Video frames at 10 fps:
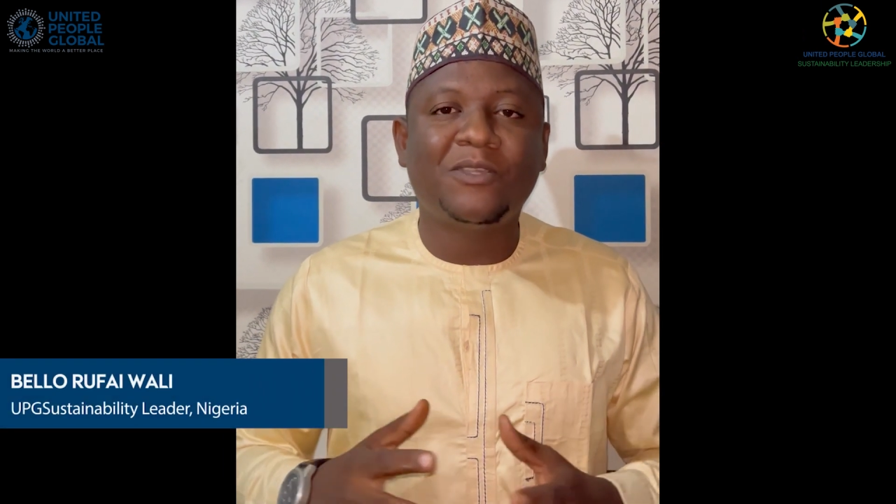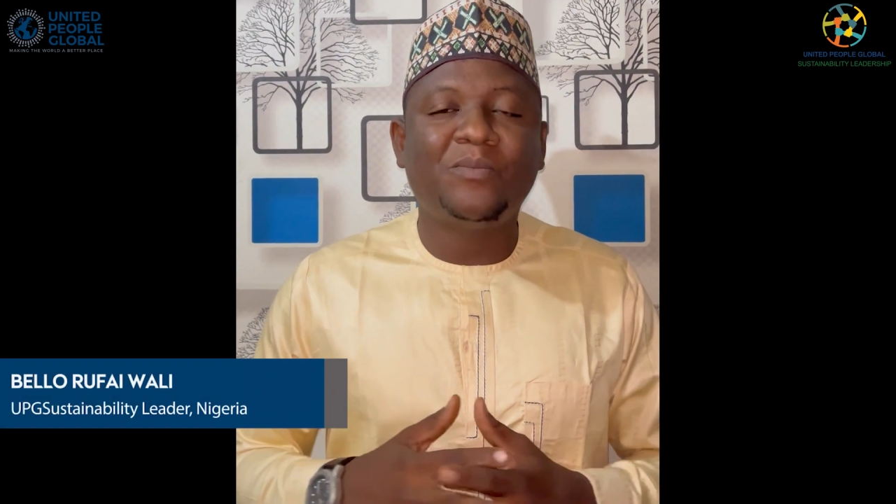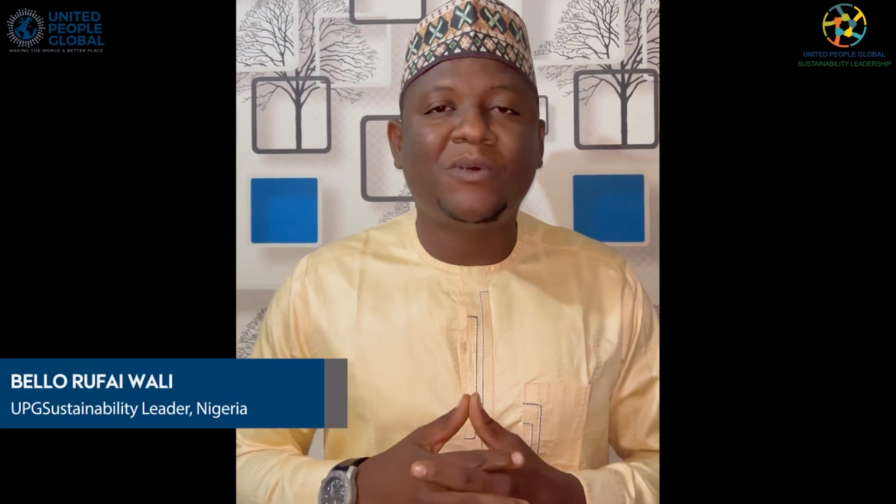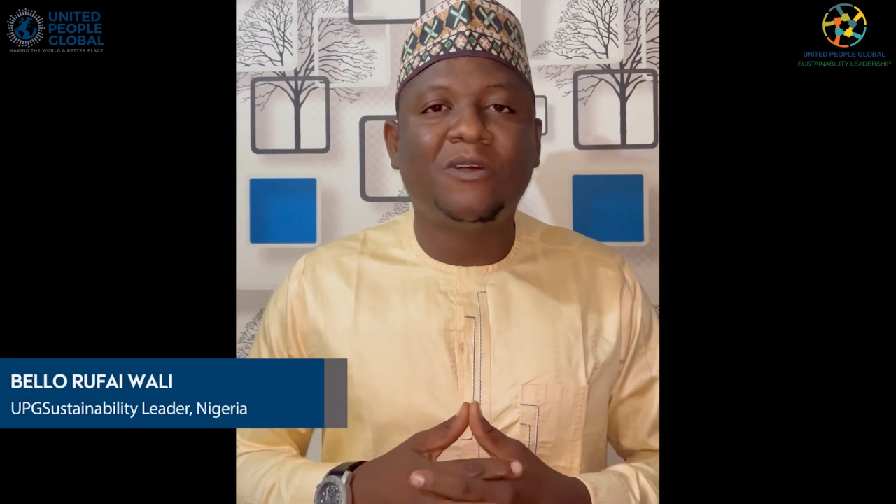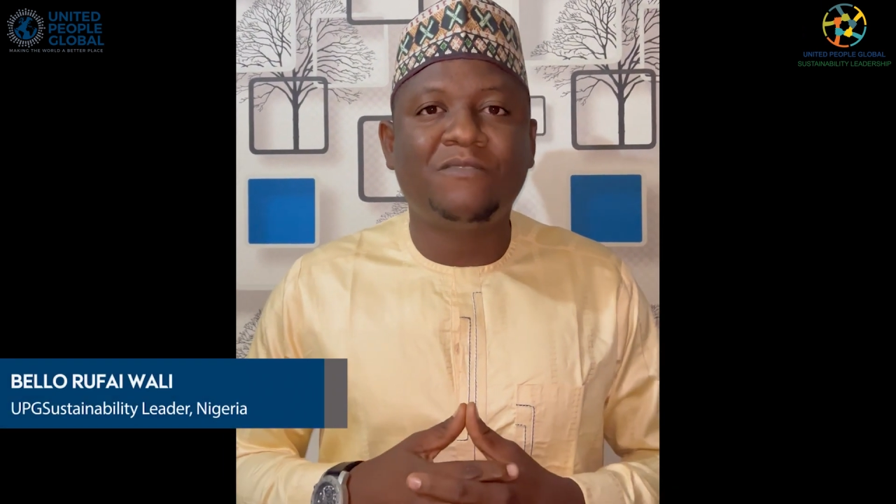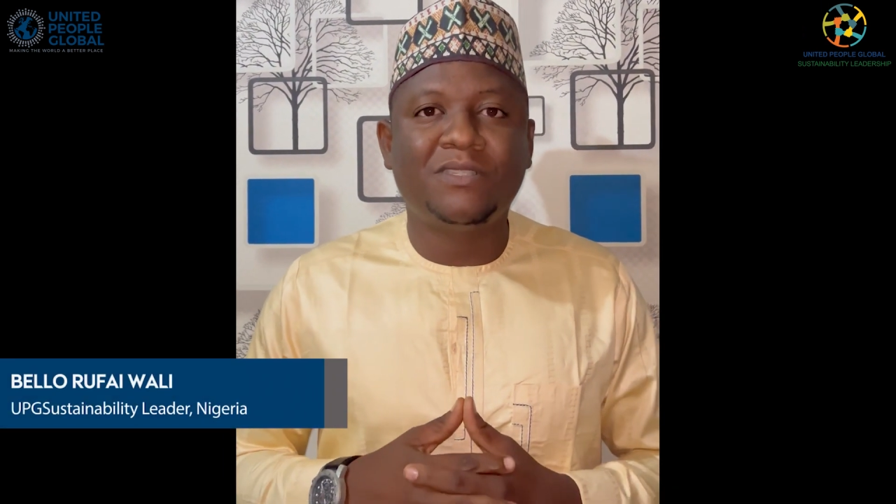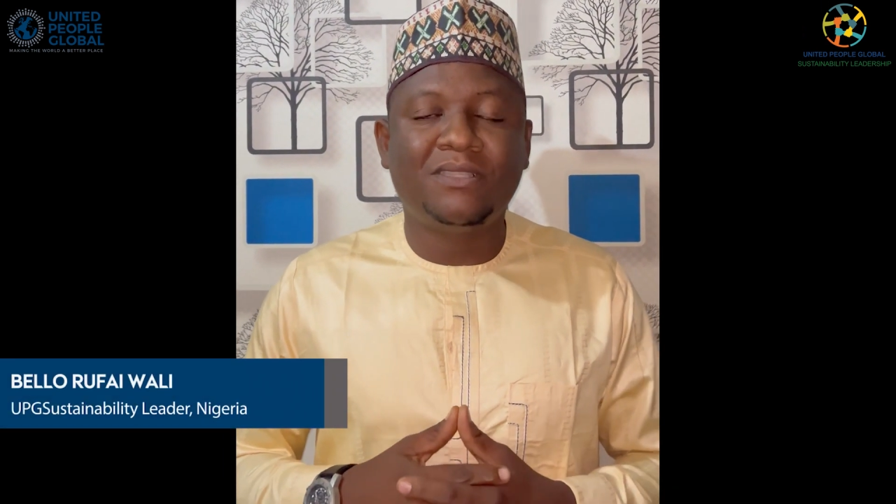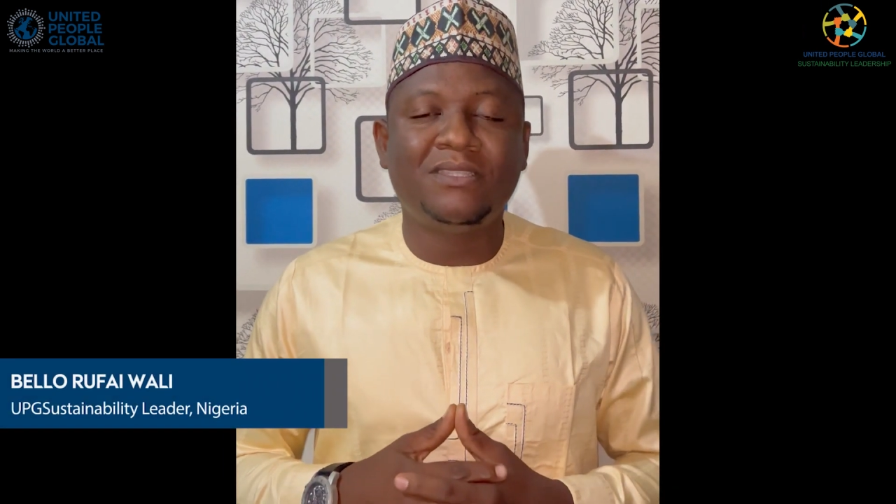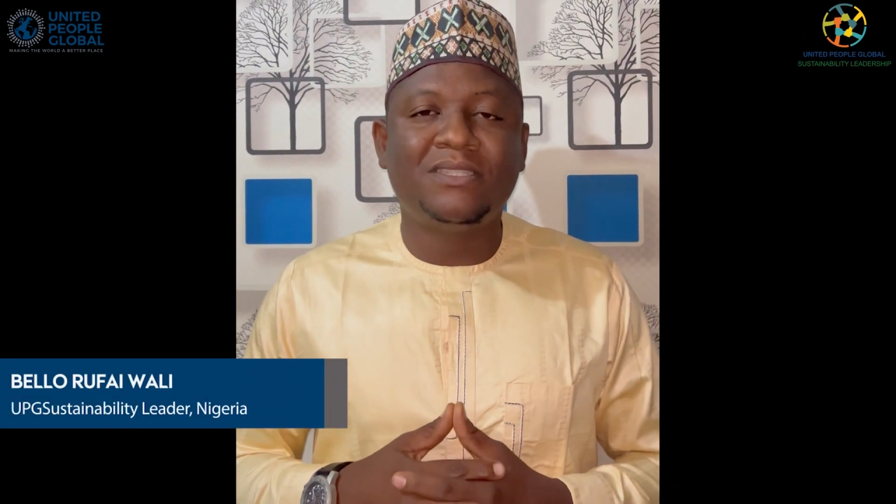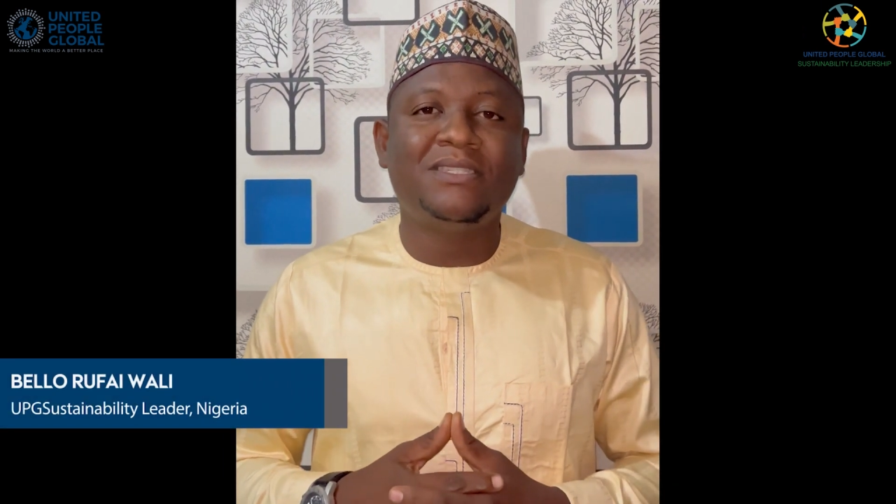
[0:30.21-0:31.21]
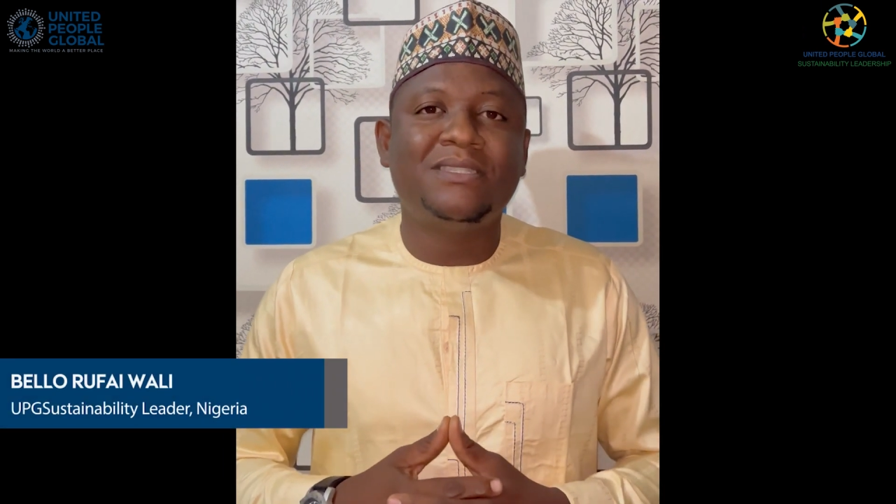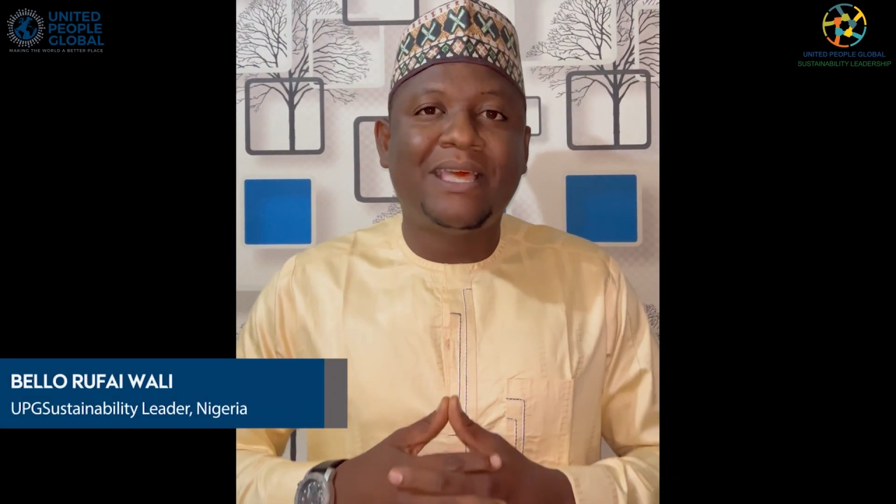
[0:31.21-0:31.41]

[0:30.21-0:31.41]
number of citizens